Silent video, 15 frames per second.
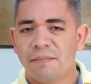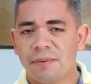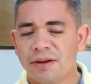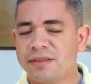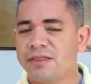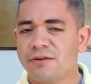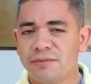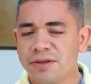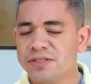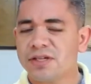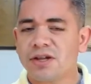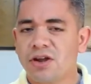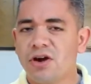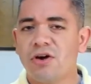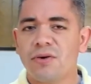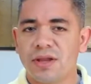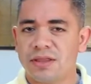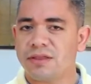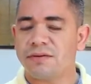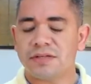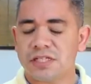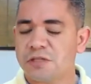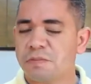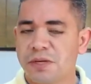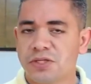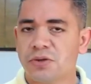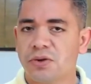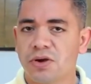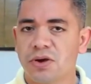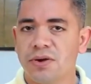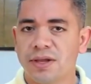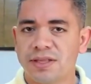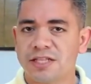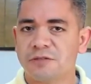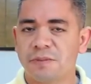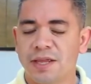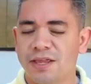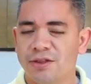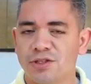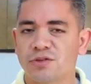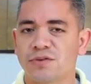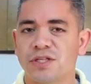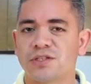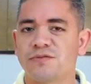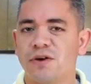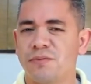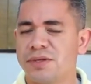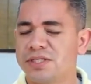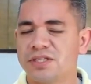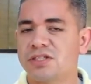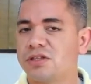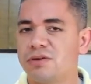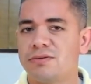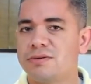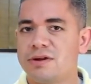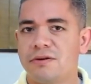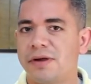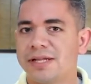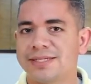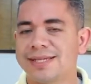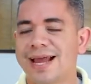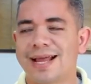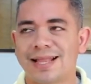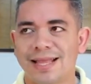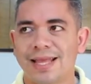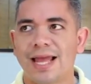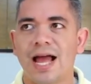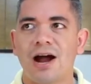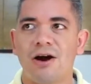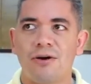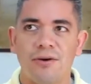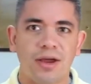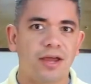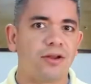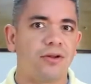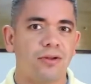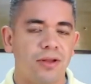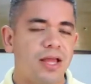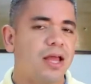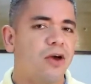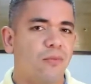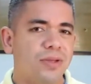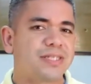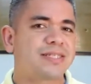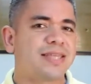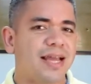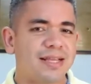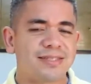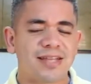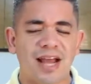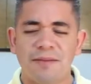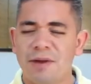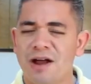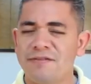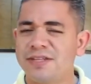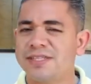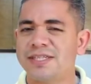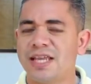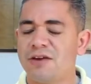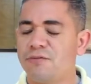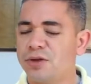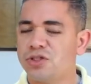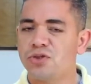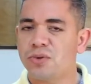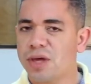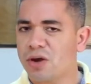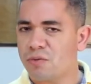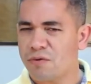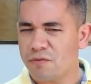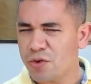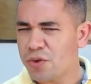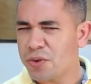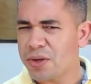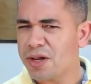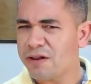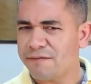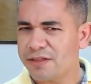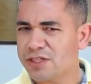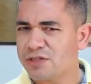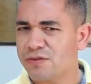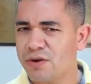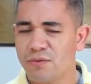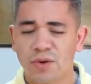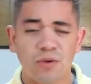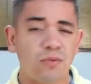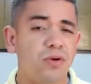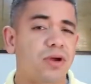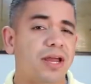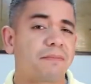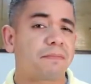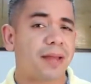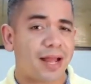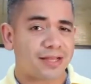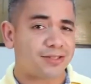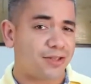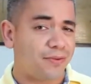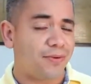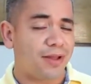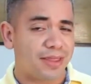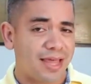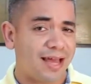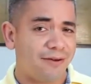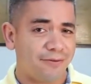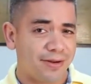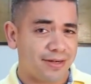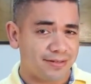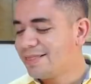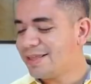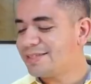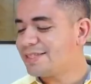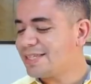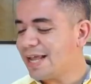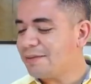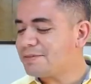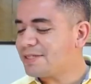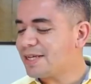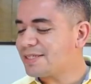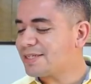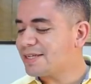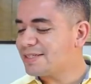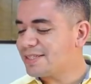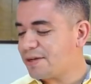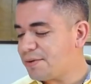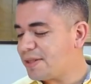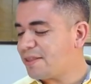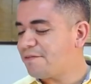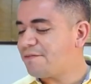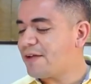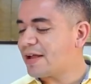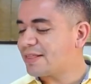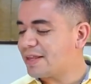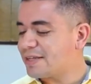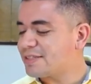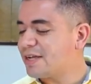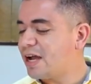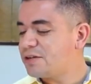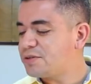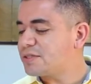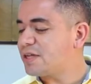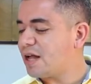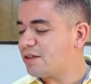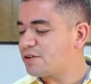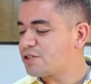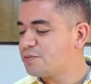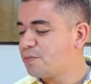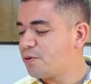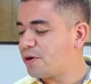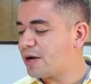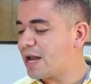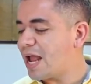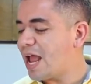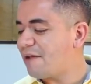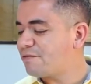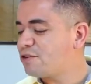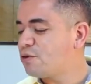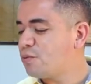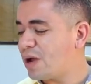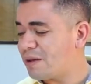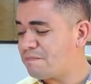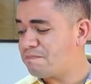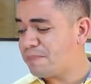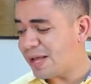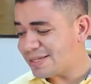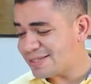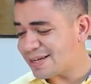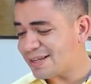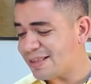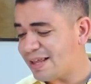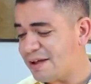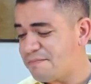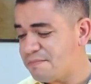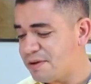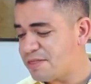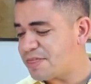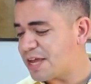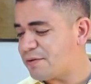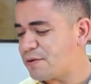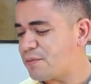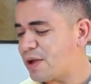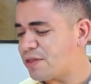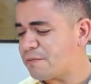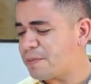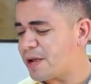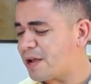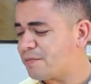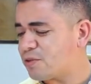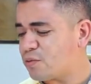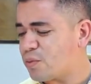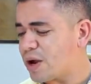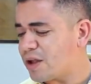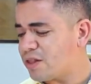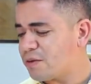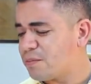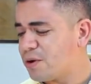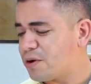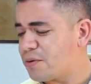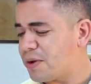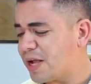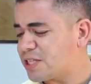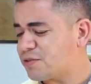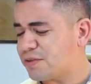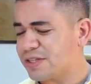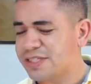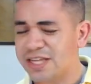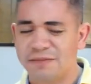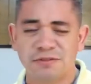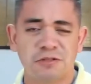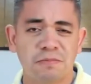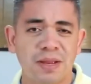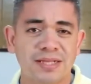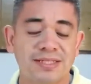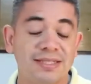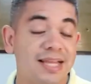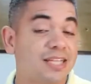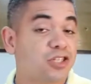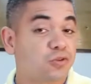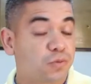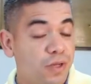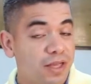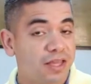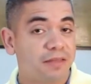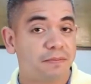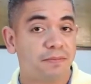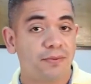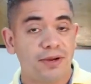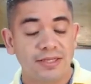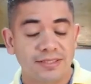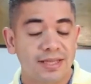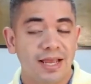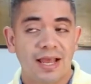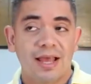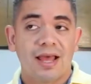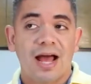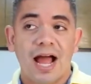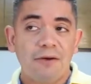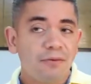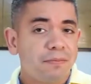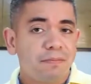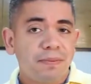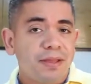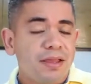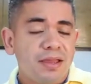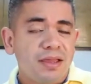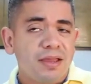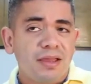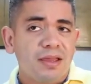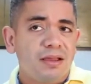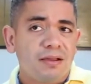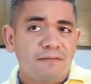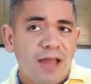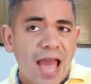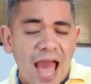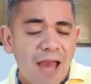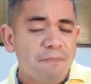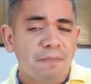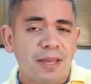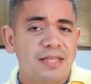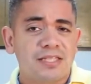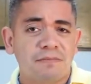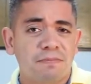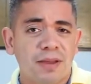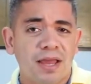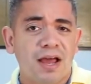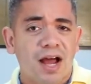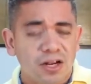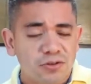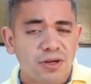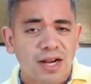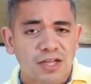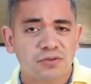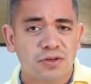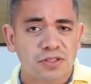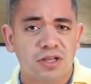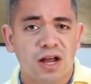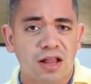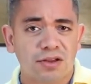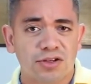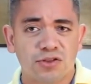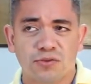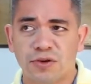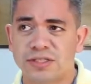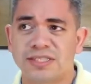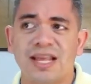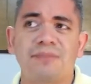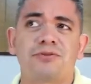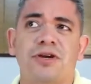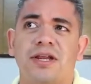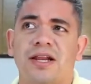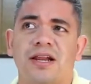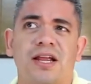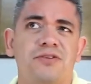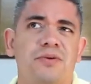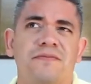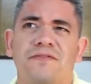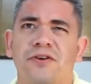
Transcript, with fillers: but there is a coating. There is a special coating that's being used for this phone. We just don't know exactly how it'll withstand time. Obviously, if we do get a review unit of this phone, we will get back to you on that one. Then Sam says, considering the fact that it's one hundred dollars more and I have to wait basically a month, I would rather pick up the regular Moto X for the same specs. And that's really the point. I would be happy to pay one hundred extra dollars for a Snapdragon eight hundred